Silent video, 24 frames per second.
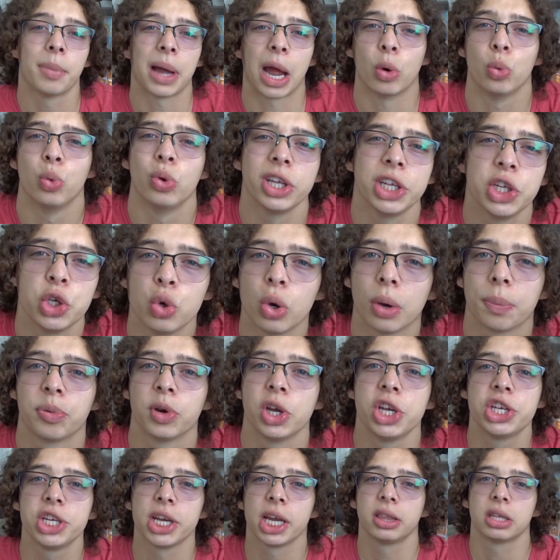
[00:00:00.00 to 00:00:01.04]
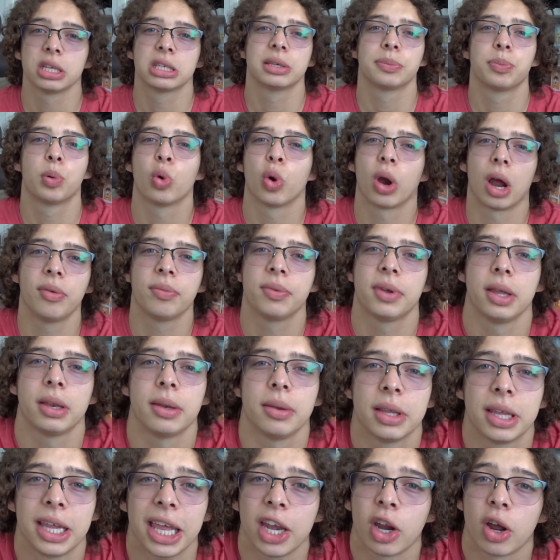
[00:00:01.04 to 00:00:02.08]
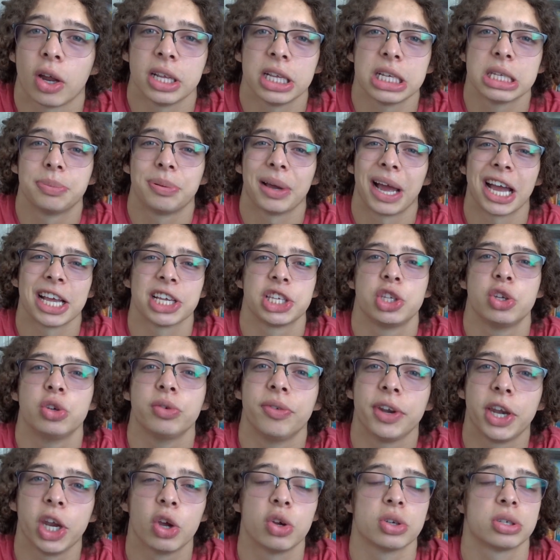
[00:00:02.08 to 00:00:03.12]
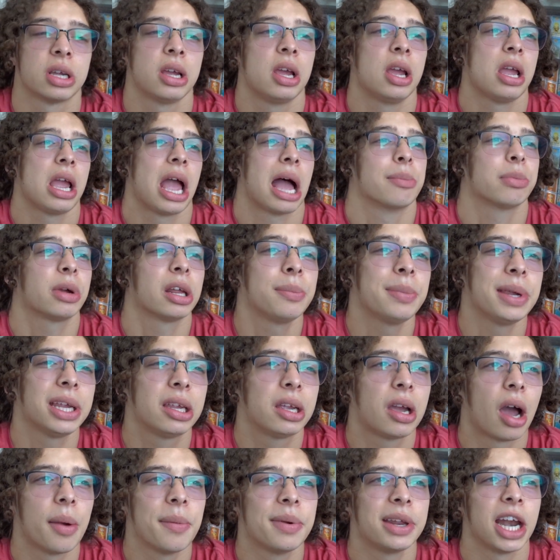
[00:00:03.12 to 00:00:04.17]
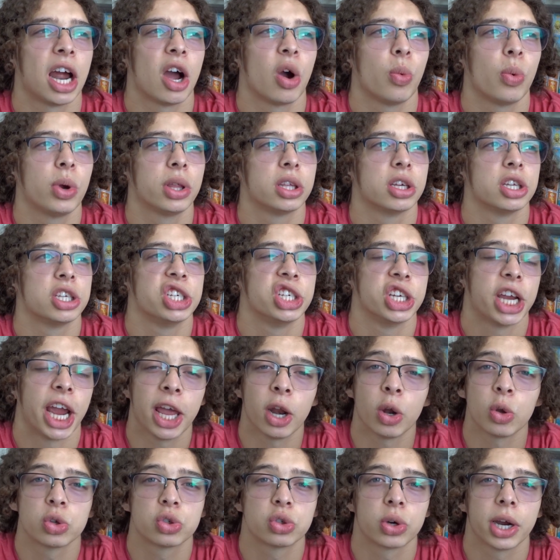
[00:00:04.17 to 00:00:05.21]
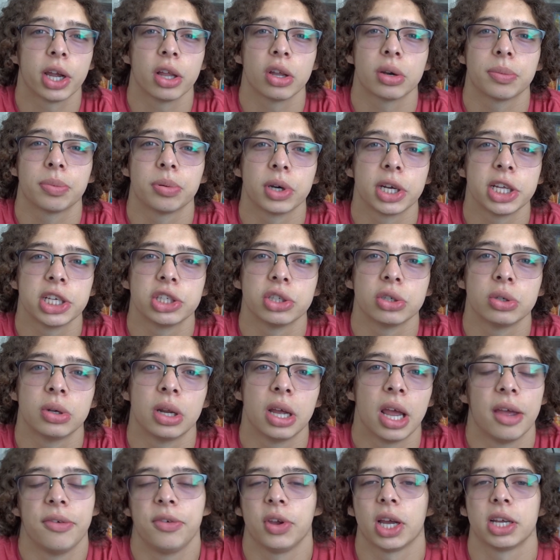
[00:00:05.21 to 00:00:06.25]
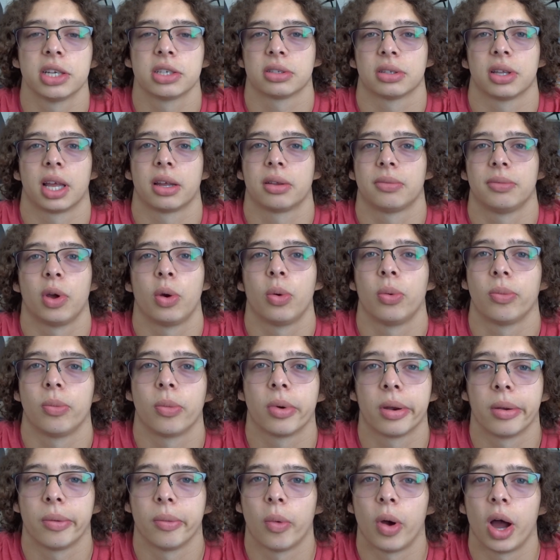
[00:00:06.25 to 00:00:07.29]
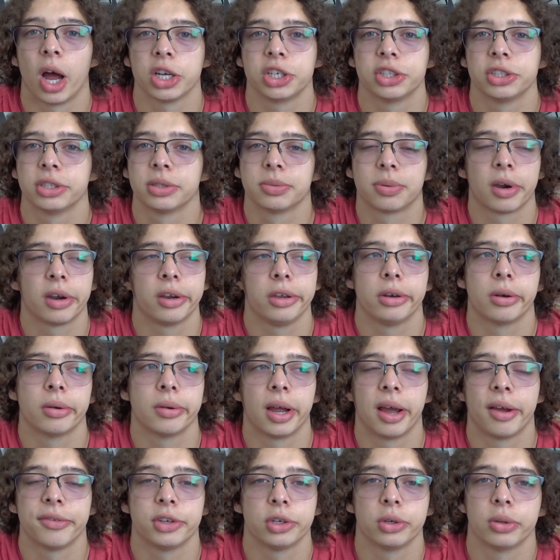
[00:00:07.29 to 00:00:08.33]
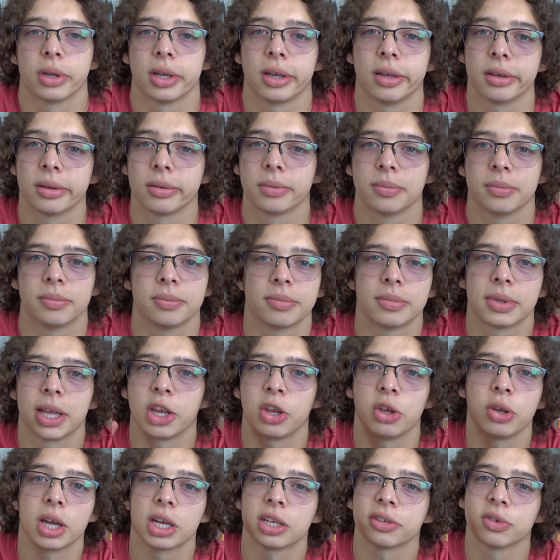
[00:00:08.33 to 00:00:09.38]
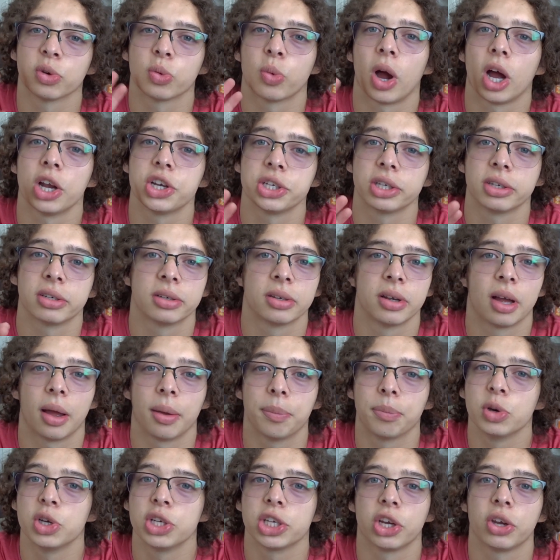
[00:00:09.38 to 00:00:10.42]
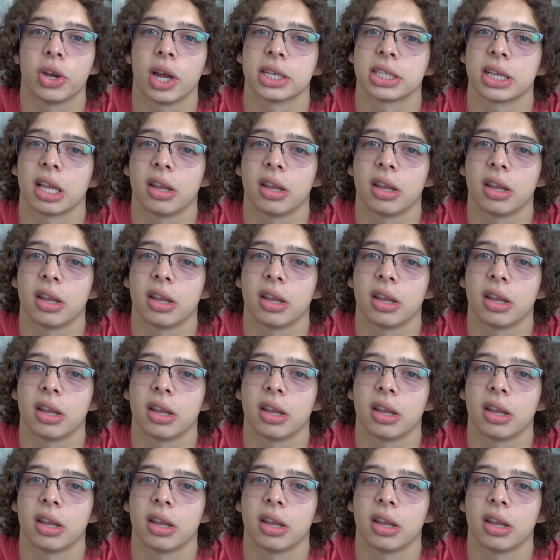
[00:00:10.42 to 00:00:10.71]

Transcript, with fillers: But I really do appreciate the support I've been getting on these past two videos. I'm gonna be coming out with a channel trailer pretty soon. If you guys like don't want to watch this part, you don't have to like thank you guys for watching. I appreciate you guys.